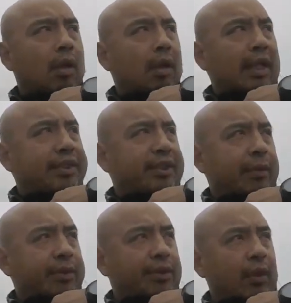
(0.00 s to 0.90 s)
Let the
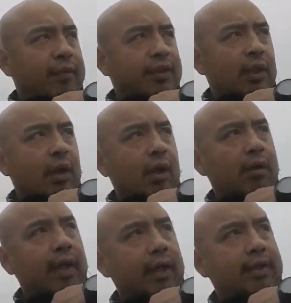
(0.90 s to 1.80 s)
Secret Service
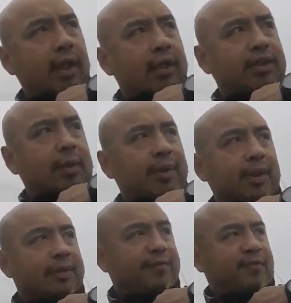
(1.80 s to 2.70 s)
know that the subject
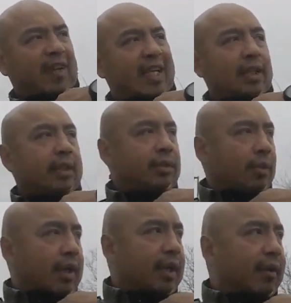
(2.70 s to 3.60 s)
is failing
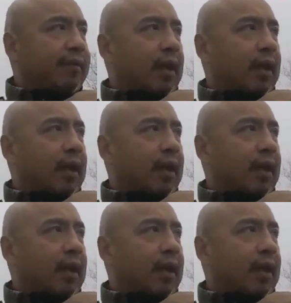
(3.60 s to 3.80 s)
to identify.